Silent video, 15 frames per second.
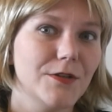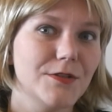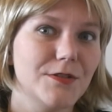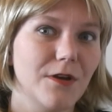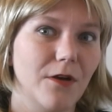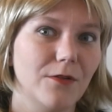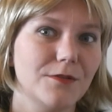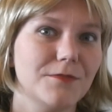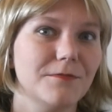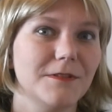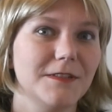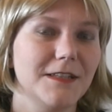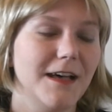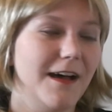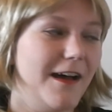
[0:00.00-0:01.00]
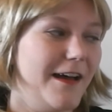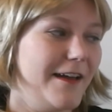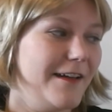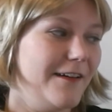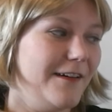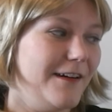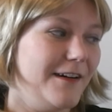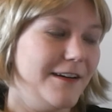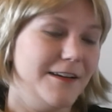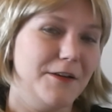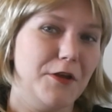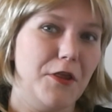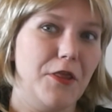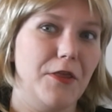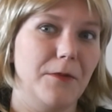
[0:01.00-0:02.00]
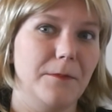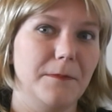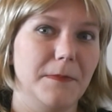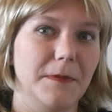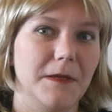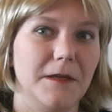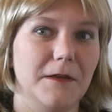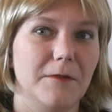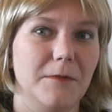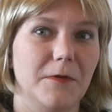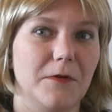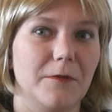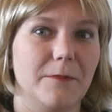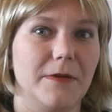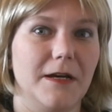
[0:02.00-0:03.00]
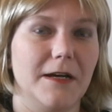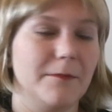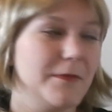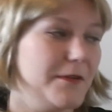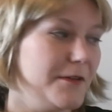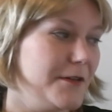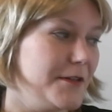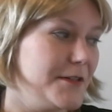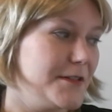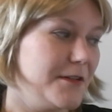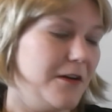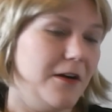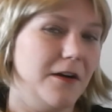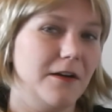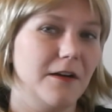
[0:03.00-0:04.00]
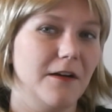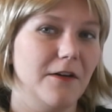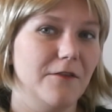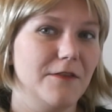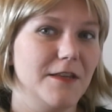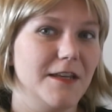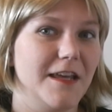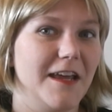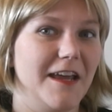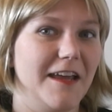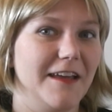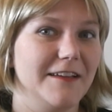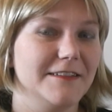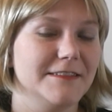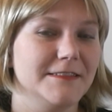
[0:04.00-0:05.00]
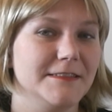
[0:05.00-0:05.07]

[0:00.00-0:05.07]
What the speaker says: Don't rely on the meme or popular song of the day,